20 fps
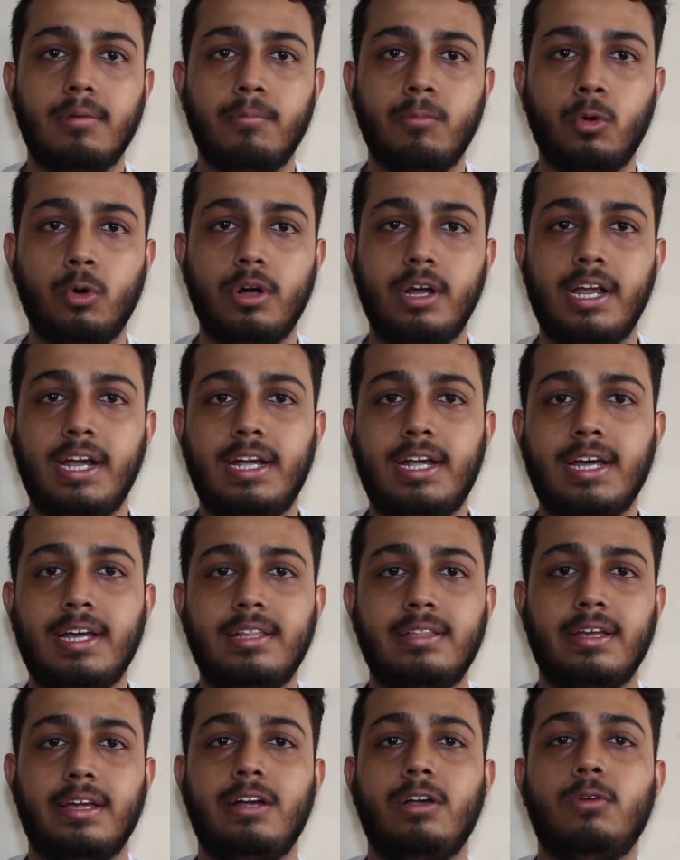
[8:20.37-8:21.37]
more
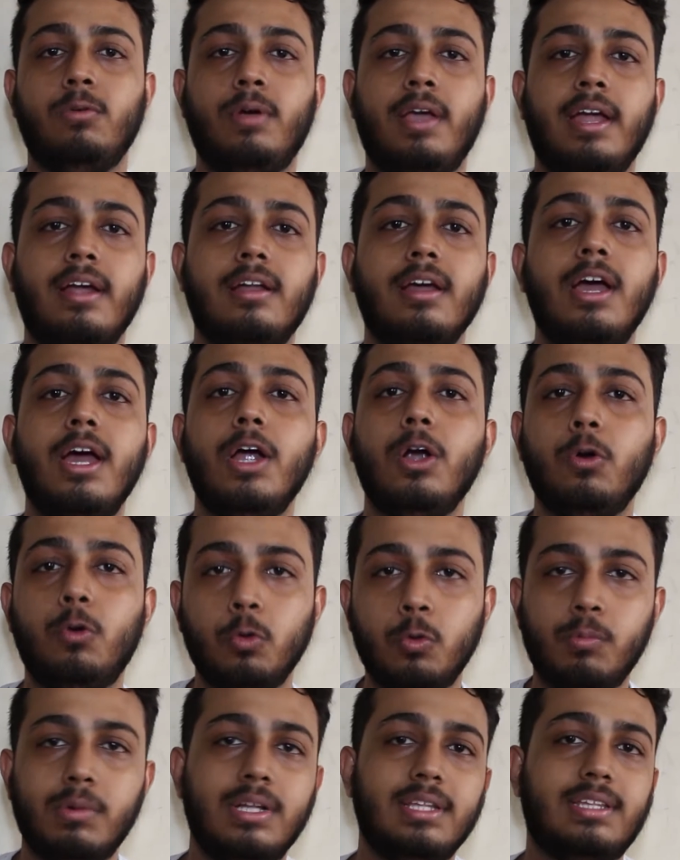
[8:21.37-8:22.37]
data than to get
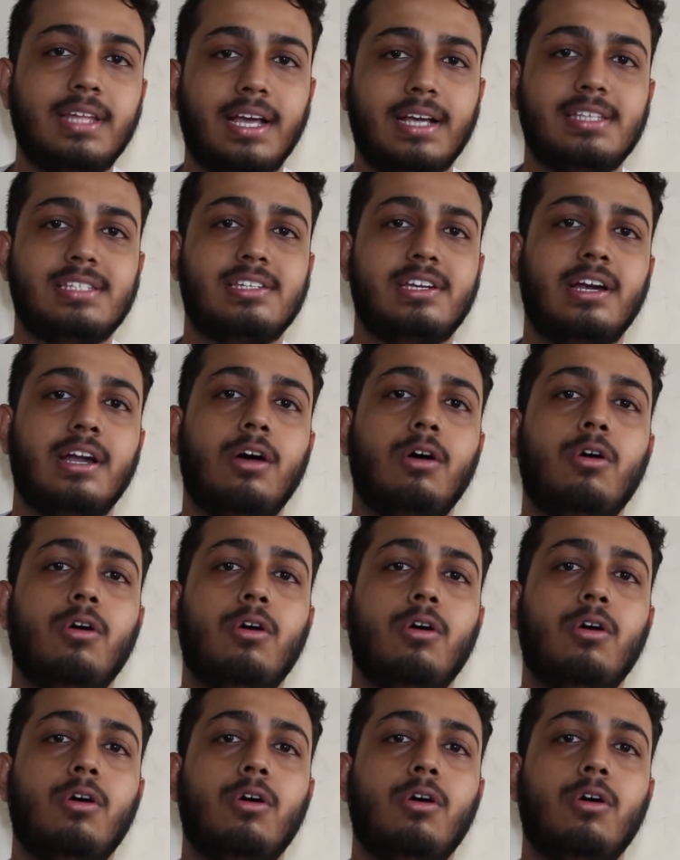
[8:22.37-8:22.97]
2 months extra,